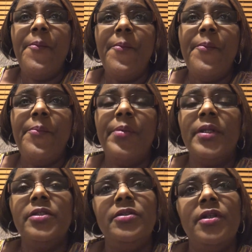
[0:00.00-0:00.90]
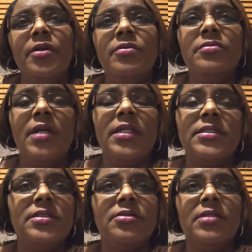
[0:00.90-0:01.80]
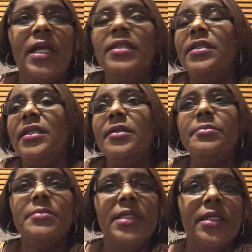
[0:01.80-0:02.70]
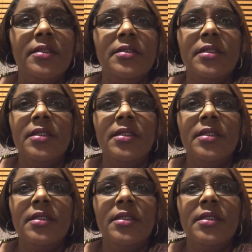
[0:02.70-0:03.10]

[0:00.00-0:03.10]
But you know, I still like Nip, and